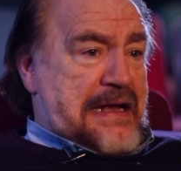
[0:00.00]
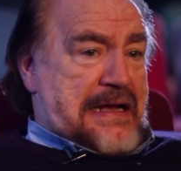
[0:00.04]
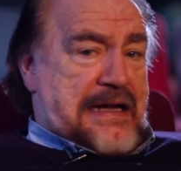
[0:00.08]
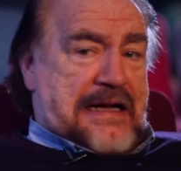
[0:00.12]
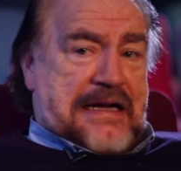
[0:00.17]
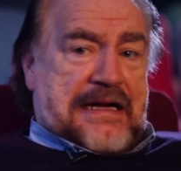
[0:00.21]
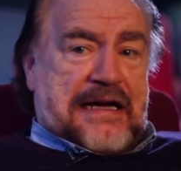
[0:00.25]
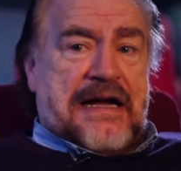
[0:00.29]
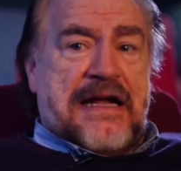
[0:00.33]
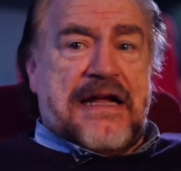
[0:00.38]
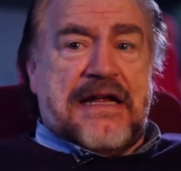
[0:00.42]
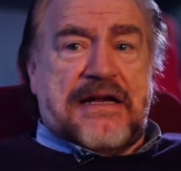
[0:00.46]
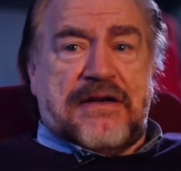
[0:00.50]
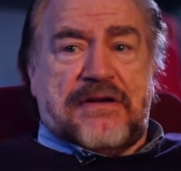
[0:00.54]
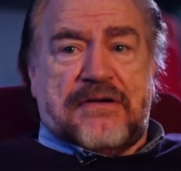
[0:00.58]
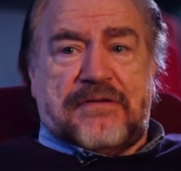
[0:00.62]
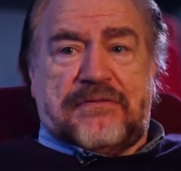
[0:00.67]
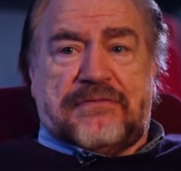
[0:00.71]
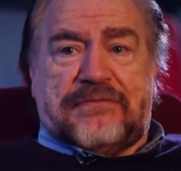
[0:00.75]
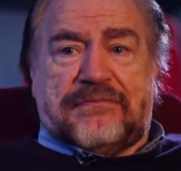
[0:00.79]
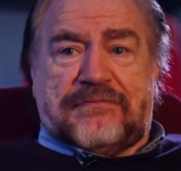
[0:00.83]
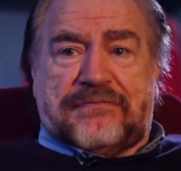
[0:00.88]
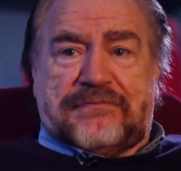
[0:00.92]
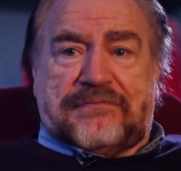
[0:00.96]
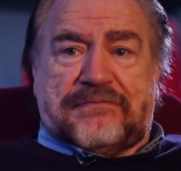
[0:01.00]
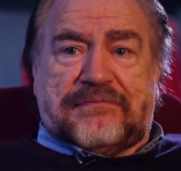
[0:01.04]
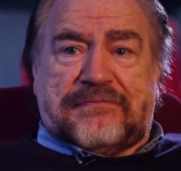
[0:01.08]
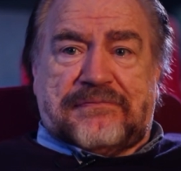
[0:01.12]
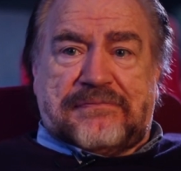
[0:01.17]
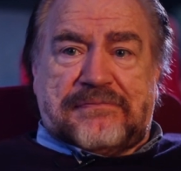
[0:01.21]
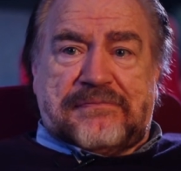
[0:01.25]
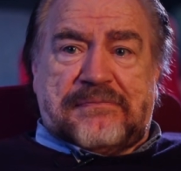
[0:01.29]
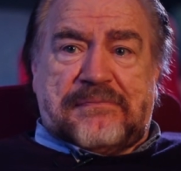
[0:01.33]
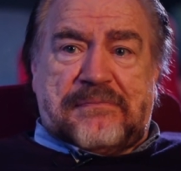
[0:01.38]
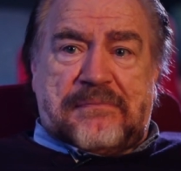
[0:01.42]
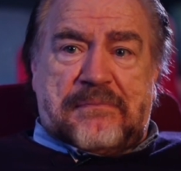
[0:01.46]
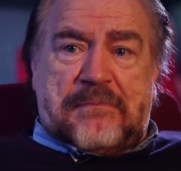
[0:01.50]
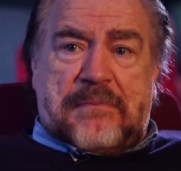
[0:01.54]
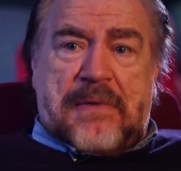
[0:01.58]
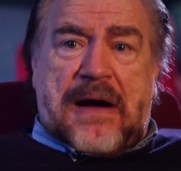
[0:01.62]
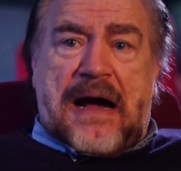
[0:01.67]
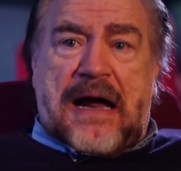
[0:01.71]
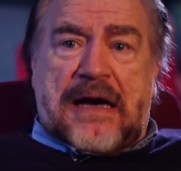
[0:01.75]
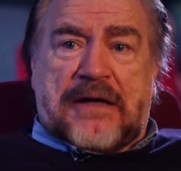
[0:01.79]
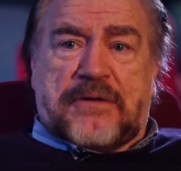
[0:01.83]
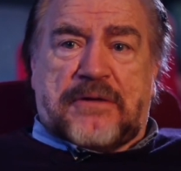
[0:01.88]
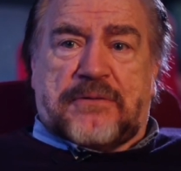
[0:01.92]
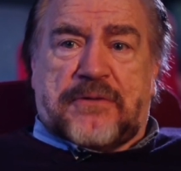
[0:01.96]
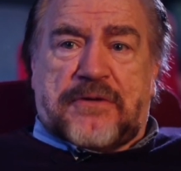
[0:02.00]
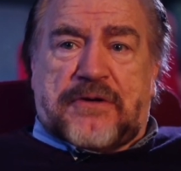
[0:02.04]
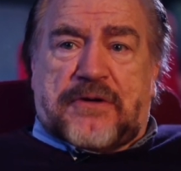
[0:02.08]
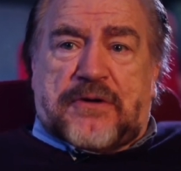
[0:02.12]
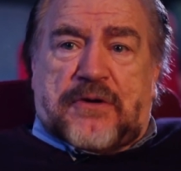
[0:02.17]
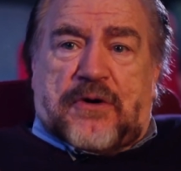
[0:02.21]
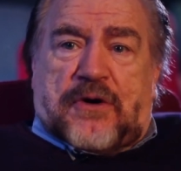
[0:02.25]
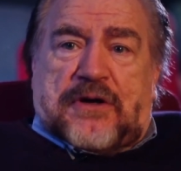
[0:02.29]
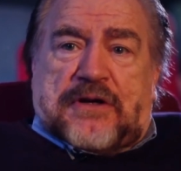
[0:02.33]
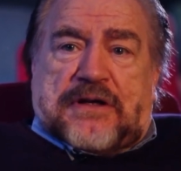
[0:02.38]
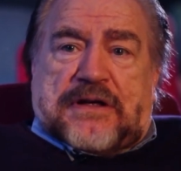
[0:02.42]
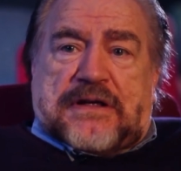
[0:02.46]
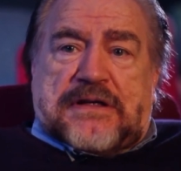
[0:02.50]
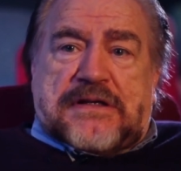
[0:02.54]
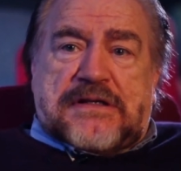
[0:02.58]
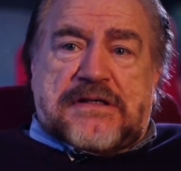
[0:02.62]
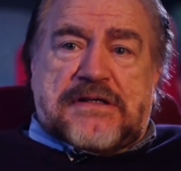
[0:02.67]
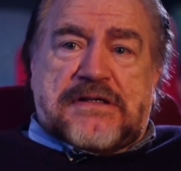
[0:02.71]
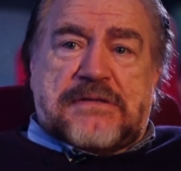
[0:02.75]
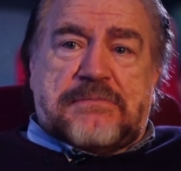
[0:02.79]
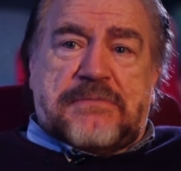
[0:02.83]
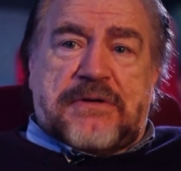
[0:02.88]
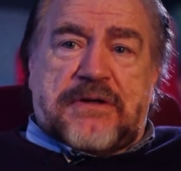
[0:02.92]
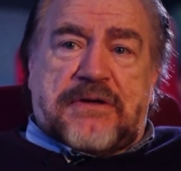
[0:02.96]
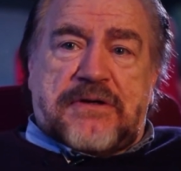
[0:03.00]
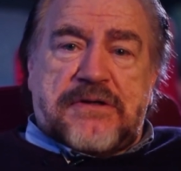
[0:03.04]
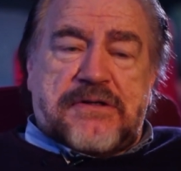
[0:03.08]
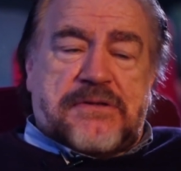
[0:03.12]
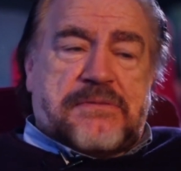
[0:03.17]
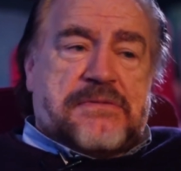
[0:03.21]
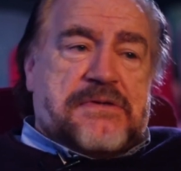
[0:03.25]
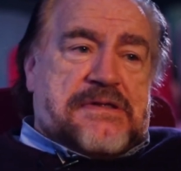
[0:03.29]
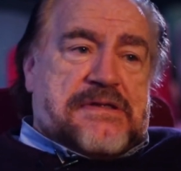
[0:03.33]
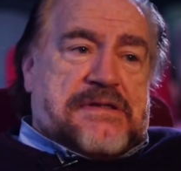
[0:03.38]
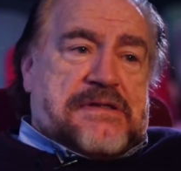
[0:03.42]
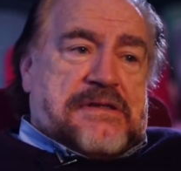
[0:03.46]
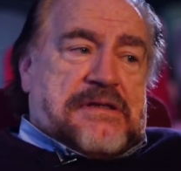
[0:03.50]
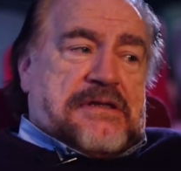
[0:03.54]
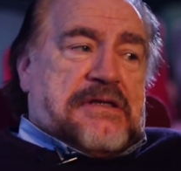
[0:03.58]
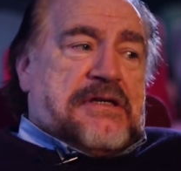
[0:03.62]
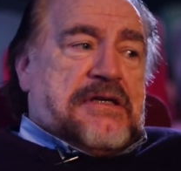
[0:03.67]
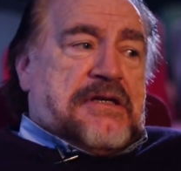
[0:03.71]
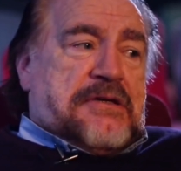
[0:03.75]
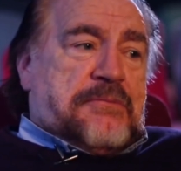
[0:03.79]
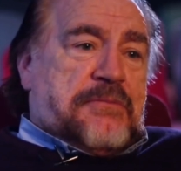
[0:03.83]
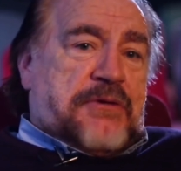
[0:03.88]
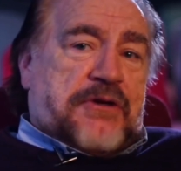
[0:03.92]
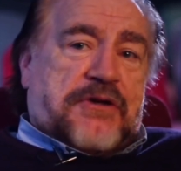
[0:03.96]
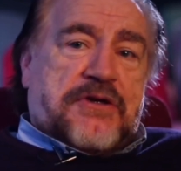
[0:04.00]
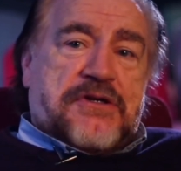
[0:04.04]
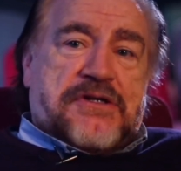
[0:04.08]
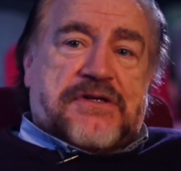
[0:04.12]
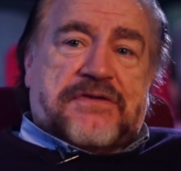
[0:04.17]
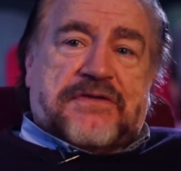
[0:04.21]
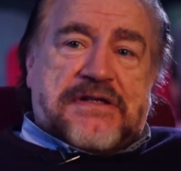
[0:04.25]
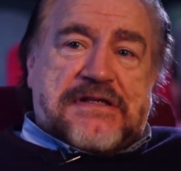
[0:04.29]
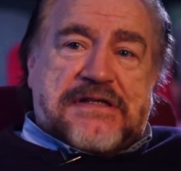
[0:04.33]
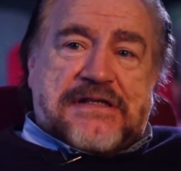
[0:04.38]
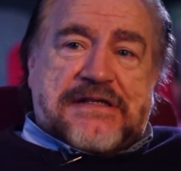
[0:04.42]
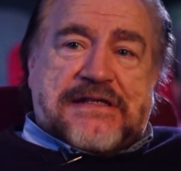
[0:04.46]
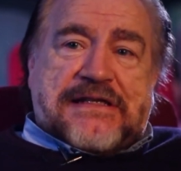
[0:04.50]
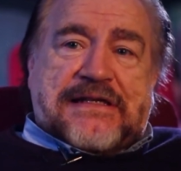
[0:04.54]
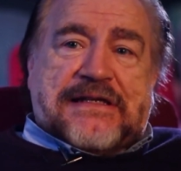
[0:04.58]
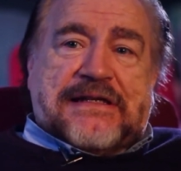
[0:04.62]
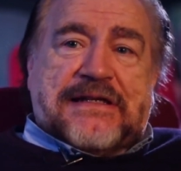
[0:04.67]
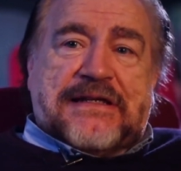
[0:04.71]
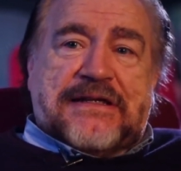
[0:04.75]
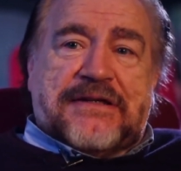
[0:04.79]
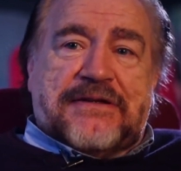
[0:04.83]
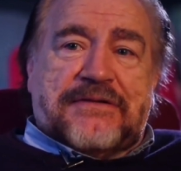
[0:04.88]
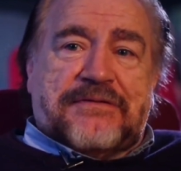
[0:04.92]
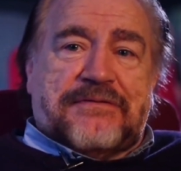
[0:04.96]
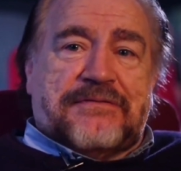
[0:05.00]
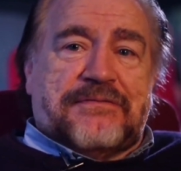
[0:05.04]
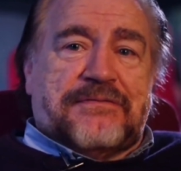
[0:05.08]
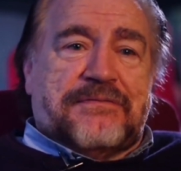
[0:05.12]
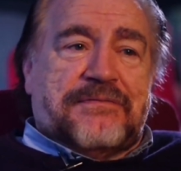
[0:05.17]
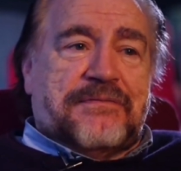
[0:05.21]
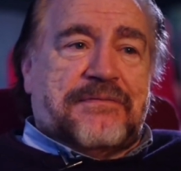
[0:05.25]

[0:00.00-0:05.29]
it kind of marked with an audience because of its kind of